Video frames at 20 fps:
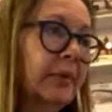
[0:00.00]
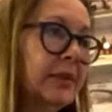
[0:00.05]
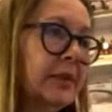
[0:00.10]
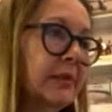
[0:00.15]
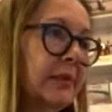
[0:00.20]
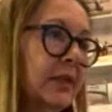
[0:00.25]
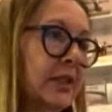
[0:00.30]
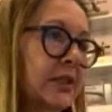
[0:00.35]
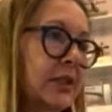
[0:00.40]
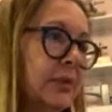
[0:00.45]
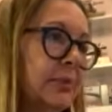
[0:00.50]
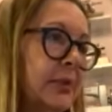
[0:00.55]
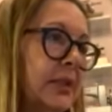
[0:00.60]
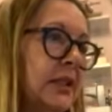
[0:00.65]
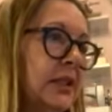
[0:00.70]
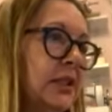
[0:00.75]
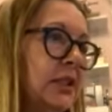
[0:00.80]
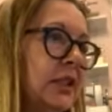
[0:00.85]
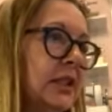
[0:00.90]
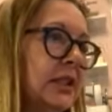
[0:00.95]
It's much
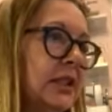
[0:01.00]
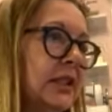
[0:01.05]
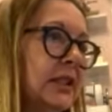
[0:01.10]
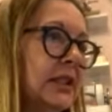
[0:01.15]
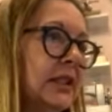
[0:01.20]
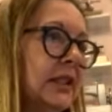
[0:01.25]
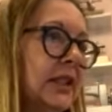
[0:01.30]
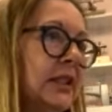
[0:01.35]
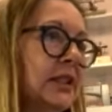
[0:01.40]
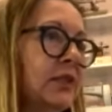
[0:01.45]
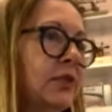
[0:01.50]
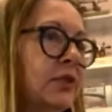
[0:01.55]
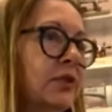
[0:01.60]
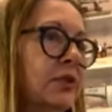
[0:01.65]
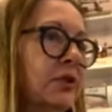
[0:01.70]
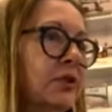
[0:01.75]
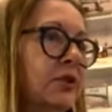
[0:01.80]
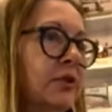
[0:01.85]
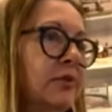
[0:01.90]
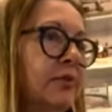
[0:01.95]
appreciated. It lets
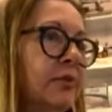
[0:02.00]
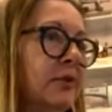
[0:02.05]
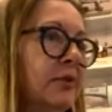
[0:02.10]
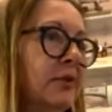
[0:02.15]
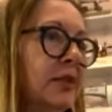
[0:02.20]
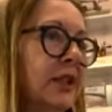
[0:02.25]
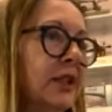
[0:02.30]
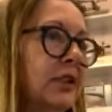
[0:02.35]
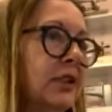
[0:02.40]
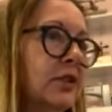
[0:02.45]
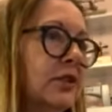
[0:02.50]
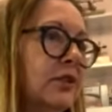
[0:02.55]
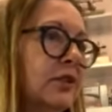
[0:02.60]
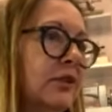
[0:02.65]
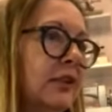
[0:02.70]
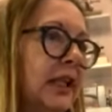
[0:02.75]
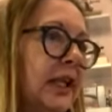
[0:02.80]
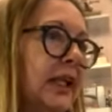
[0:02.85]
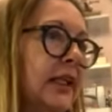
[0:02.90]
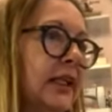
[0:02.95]
YouTube know that you do
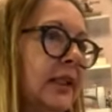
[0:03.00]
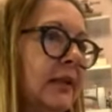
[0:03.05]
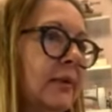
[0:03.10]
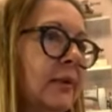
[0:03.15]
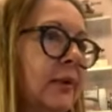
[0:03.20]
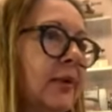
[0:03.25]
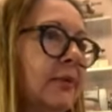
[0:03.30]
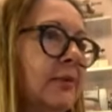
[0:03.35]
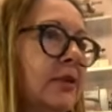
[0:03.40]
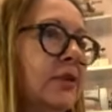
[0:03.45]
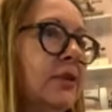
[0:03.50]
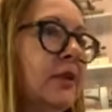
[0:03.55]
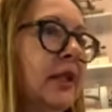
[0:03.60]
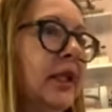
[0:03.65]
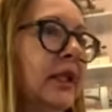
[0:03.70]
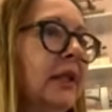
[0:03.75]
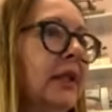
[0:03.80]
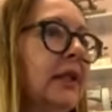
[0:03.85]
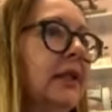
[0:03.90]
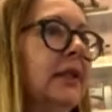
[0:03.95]
like what I'm
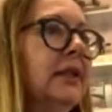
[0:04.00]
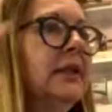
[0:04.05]
doing.